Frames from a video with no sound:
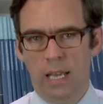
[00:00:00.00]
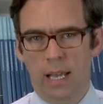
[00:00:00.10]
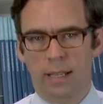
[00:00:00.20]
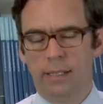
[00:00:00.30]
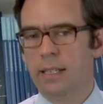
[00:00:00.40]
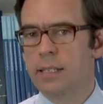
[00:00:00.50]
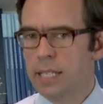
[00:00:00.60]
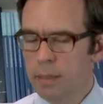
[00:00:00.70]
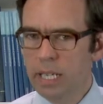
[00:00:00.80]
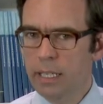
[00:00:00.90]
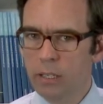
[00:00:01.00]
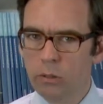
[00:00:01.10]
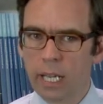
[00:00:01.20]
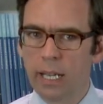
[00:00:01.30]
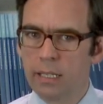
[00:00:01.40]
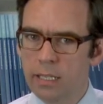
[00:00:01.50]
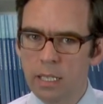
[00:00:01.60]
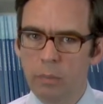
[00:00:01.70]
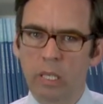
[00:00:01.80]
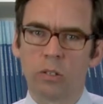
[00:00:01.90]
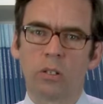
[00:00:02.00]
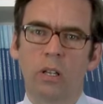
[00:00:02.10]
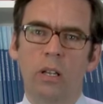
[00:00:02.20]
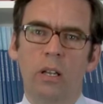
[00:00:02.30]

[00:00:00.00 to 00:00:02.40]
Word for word: I say seemingly good idea because